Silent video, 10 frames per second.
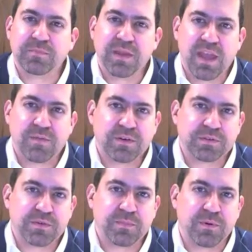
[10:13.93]

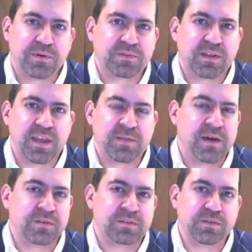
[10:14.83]
Behaviors report that came
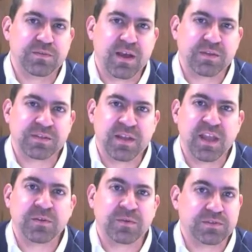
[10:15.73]
out in
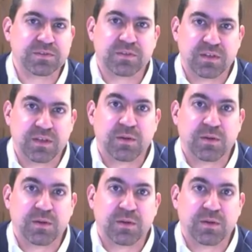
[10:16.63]
2009, which